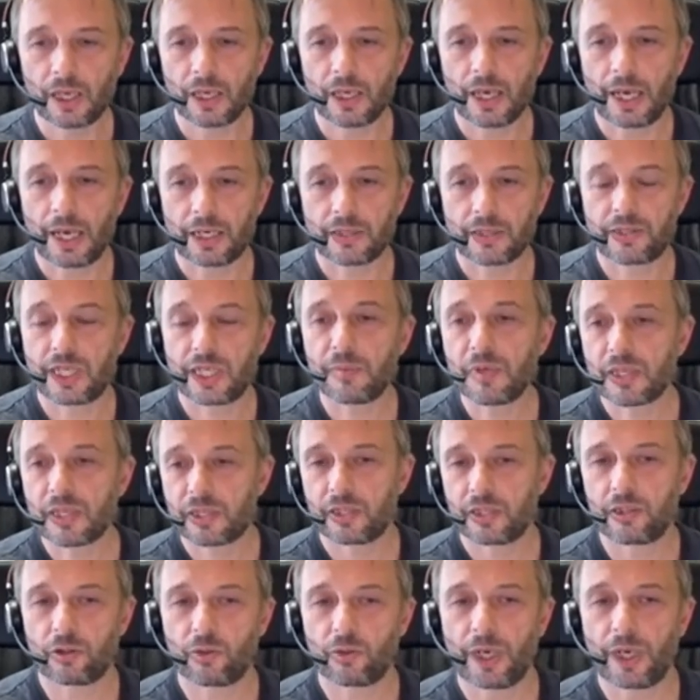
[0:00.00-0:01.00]
And a seamless
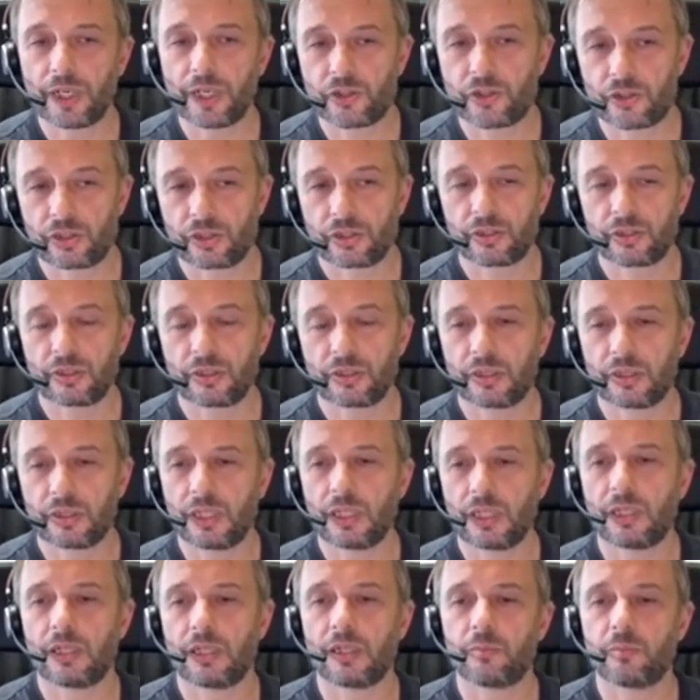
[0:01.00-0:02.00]
integration
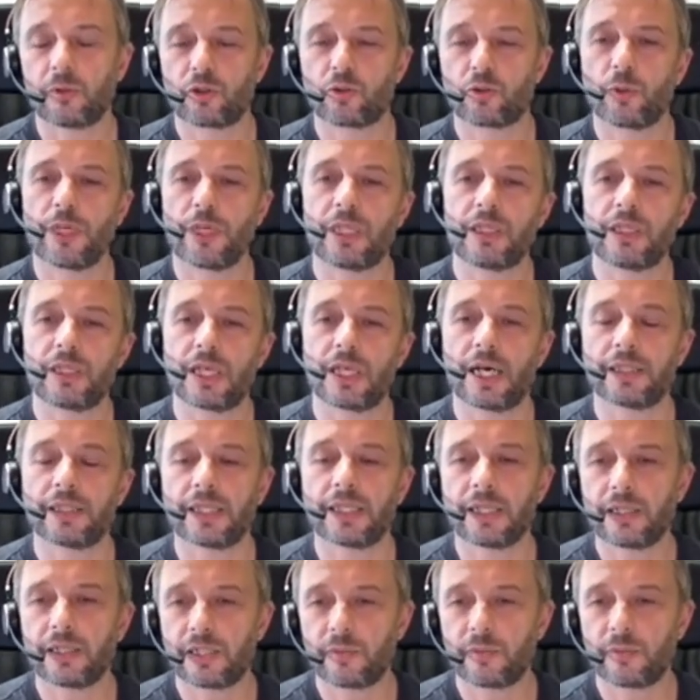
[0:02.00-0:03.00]
between the
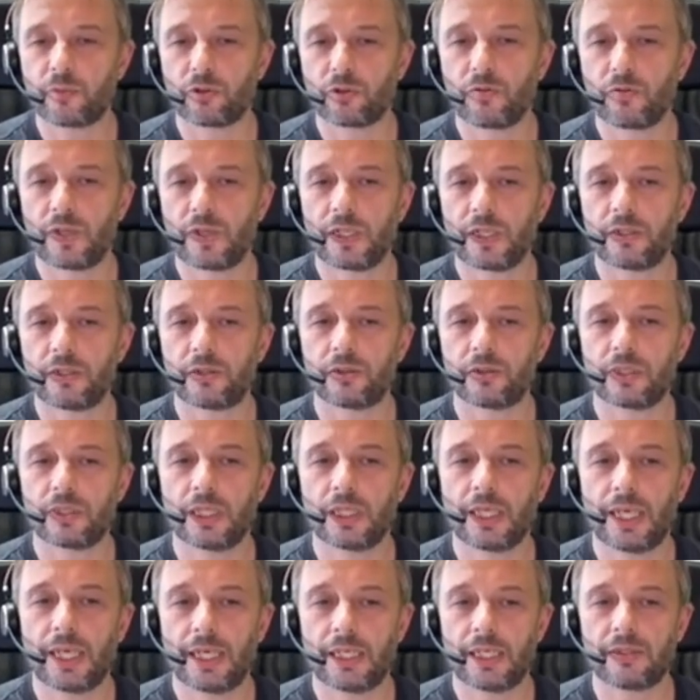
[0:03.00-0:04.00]
identity provider
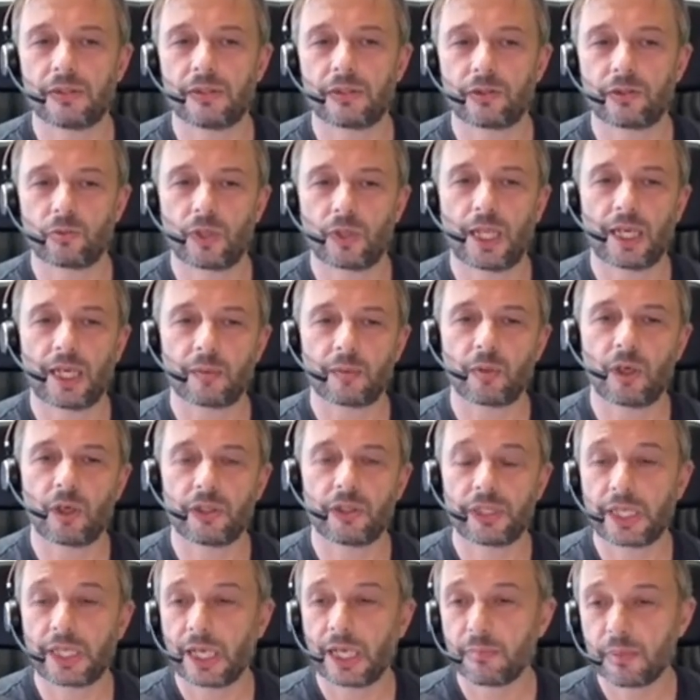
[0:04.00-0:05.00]
and the relying
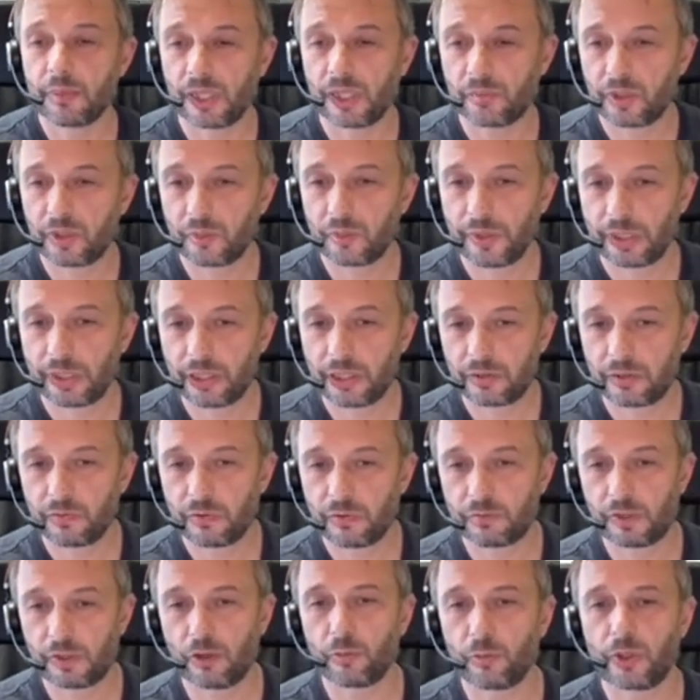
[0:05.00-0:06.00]
party can be implemented
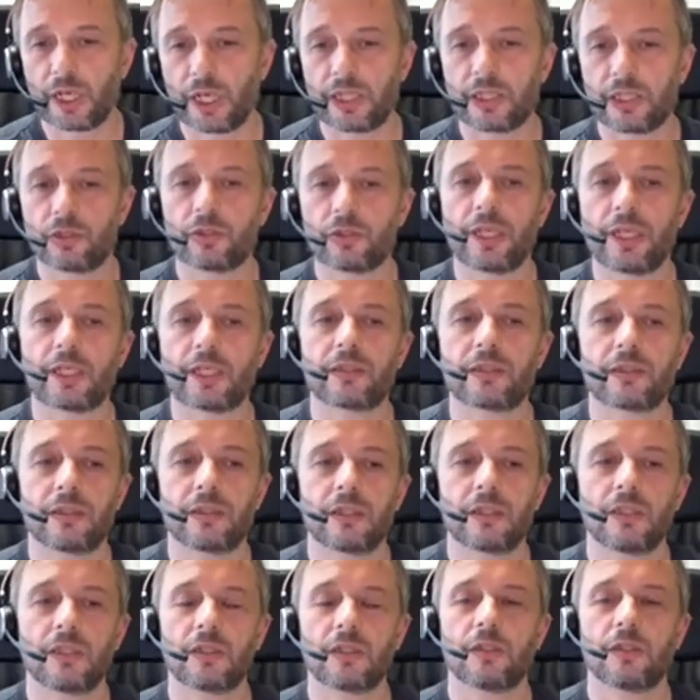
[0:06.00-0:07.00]
with OpenID Connect
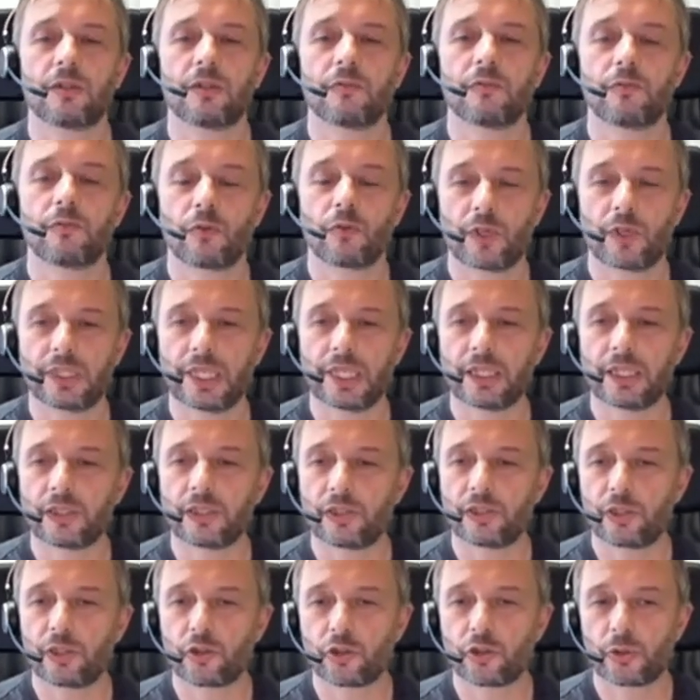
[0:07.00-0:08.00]
for
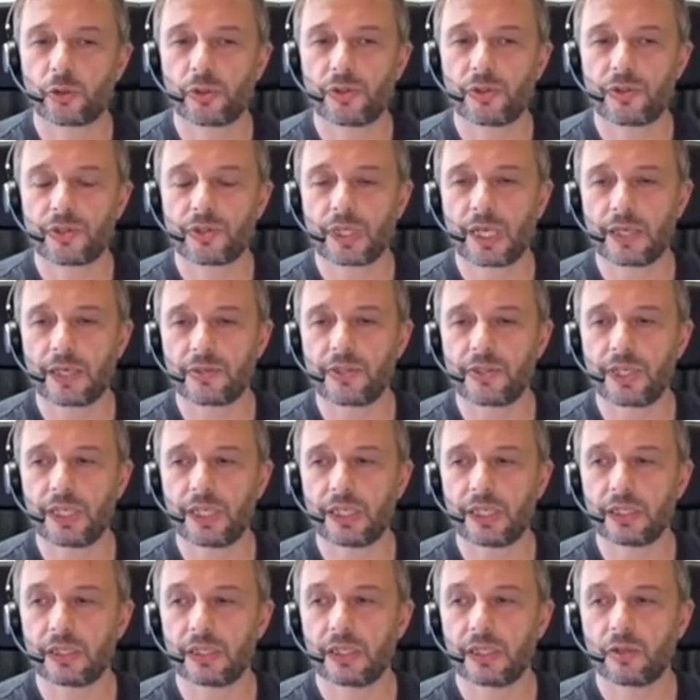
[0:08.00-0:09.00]
identity assurance as
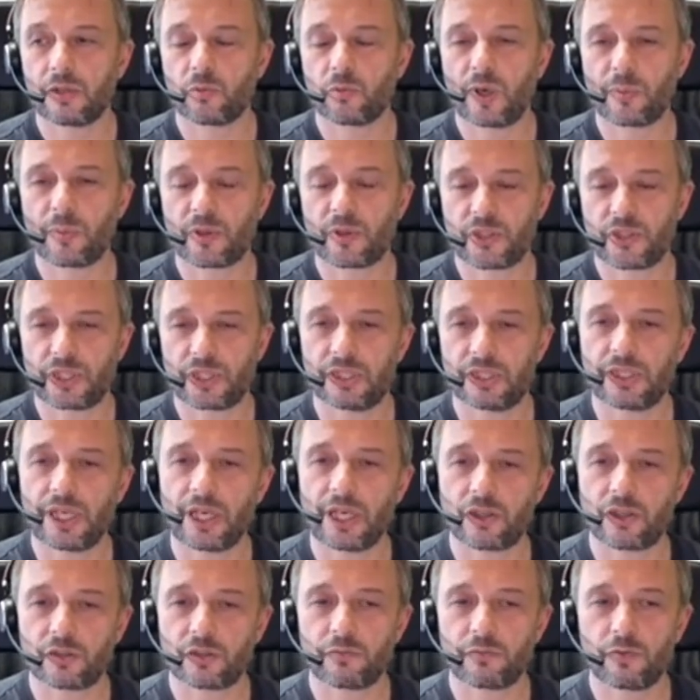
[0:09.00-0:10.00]
the
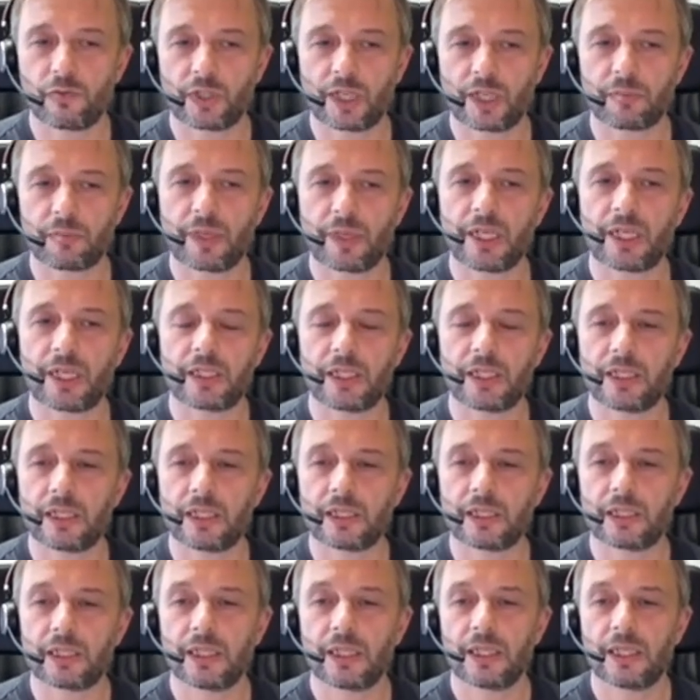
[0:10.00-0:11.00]
representation for that
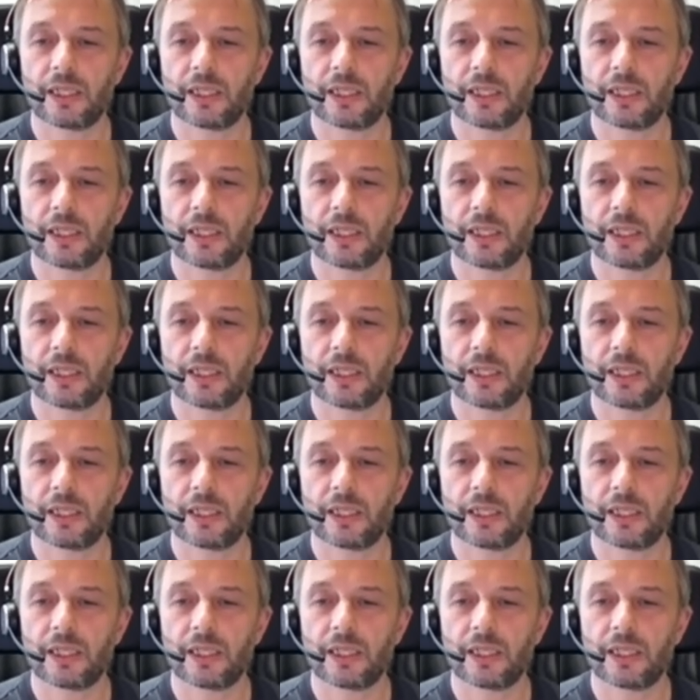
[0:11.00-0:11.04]
metadata.